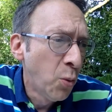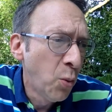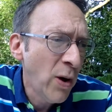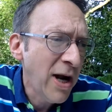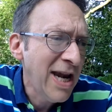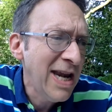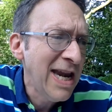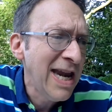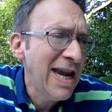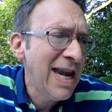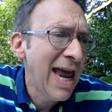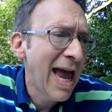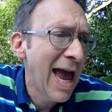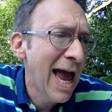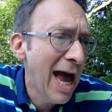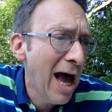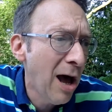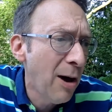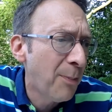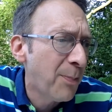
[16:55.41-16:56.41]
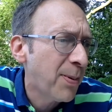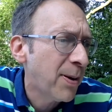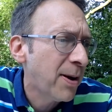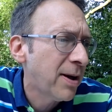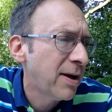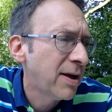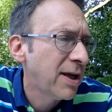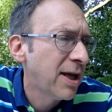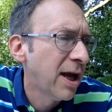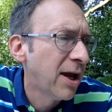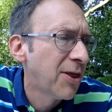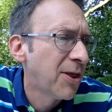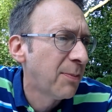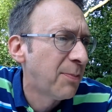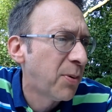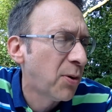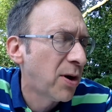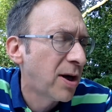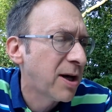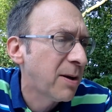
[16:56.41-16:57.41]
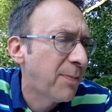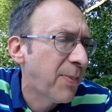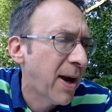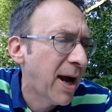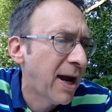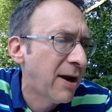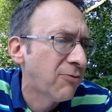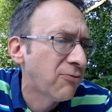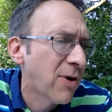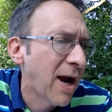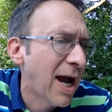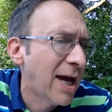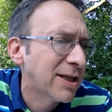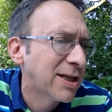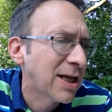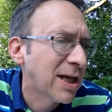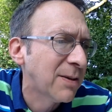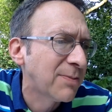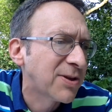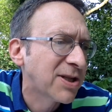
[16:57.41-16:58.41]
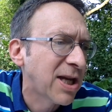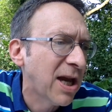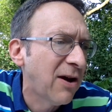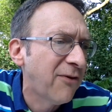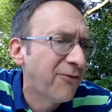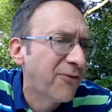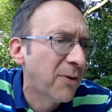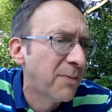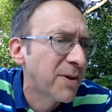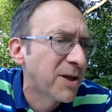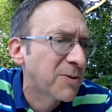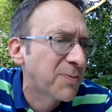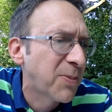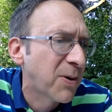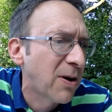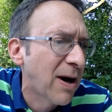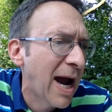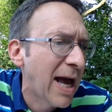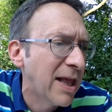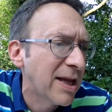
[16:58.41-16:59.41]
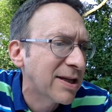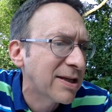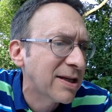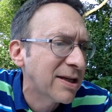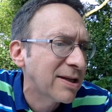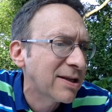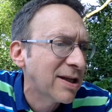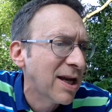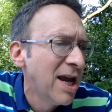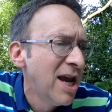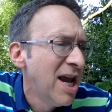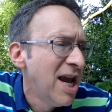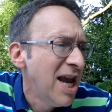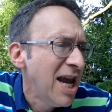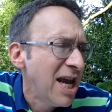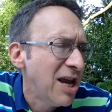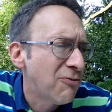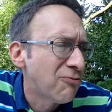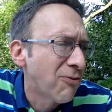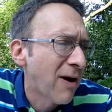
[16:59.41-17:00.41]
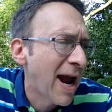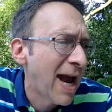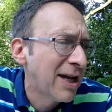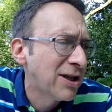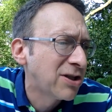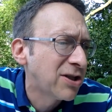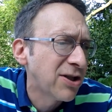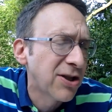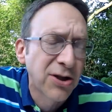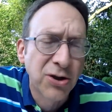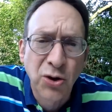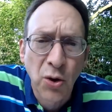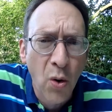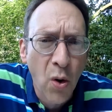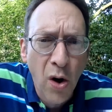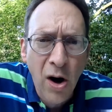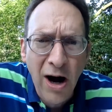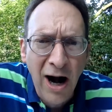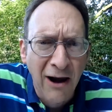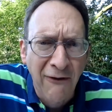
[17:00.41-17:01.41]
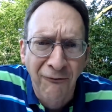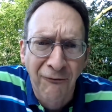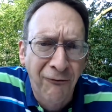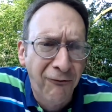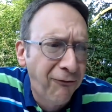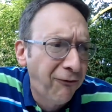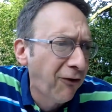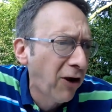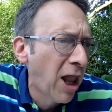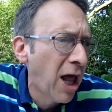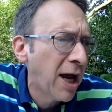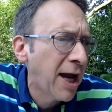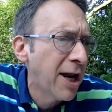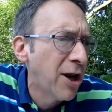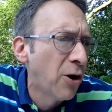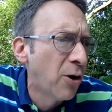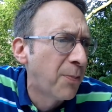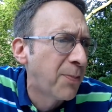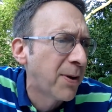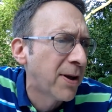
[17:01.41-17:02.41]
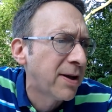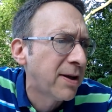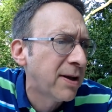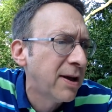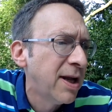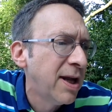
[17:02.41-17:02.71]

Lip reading: We need help, yelled the porcupine, rousing himself from his paralysis. He ran to the door and flung it open.